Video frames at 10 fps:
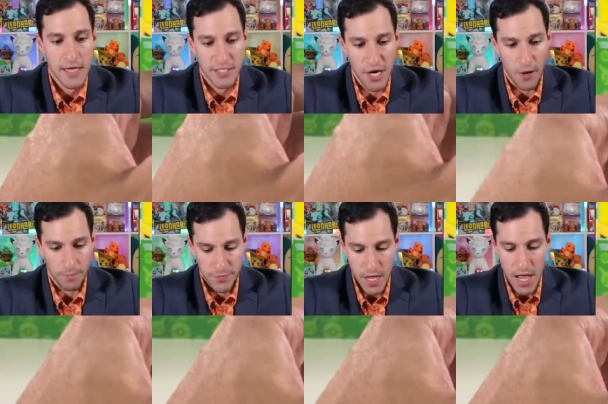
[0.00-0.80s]
So,
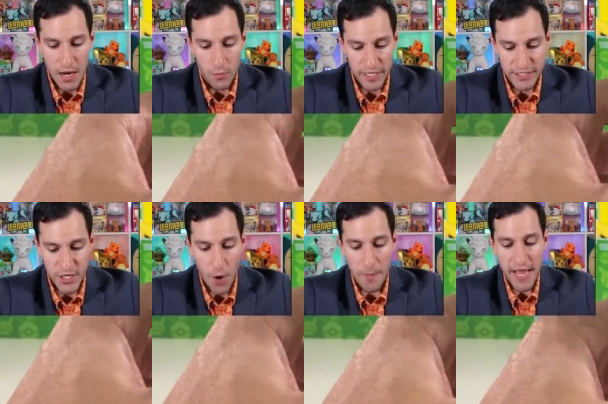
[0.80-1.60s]
I wanted to
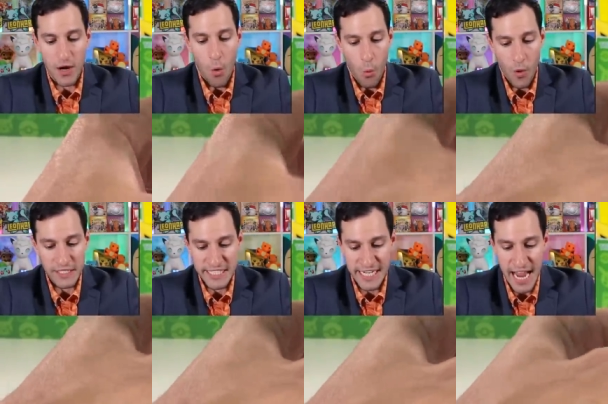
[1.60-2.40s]
go big
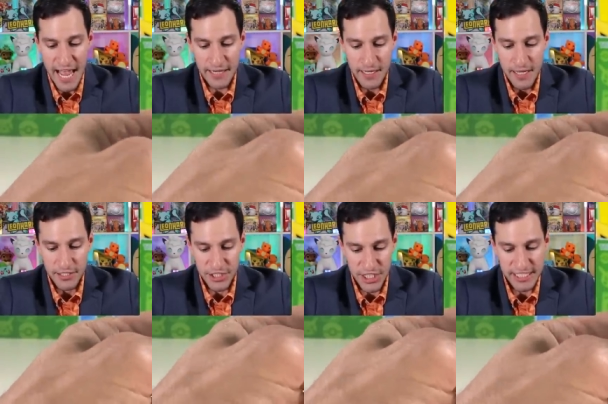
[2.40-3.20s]
once again,
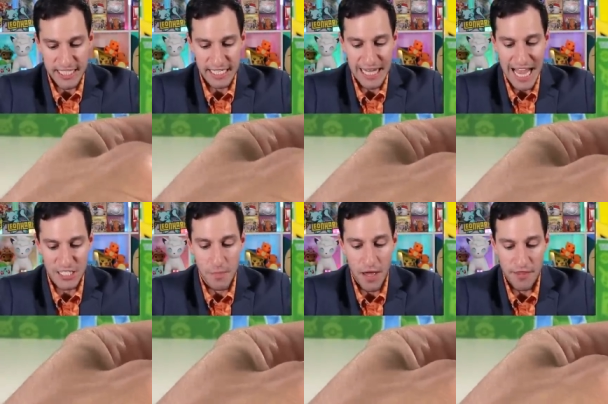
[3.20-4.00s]
just like
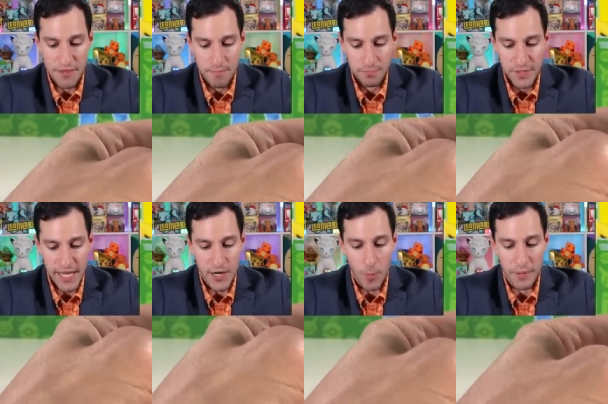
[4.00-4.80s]
last month,
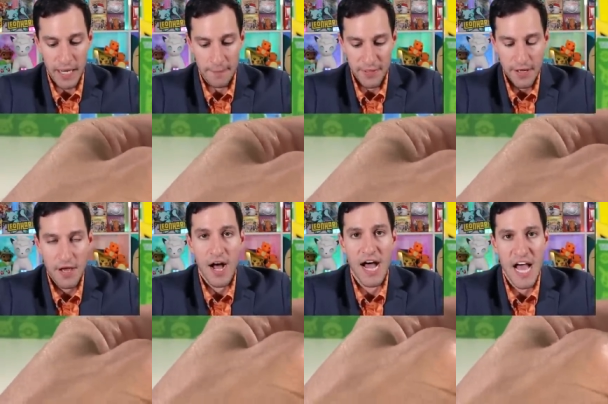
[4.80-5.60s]
and open up
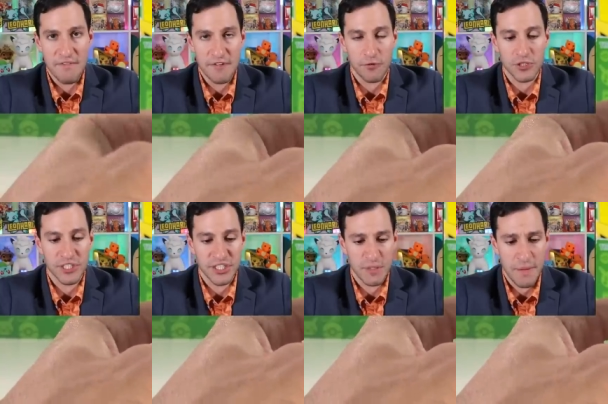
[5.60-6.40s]
a heavy first
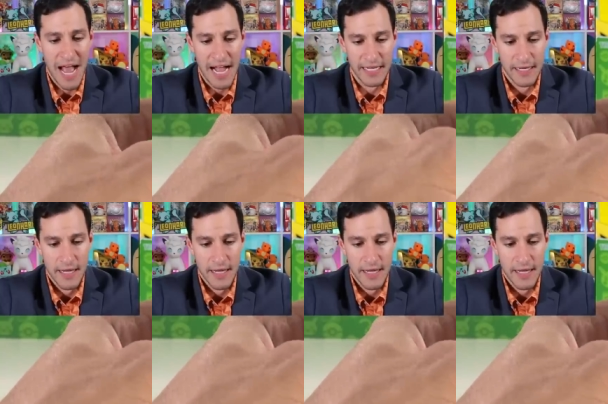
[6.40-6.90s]
edition pack.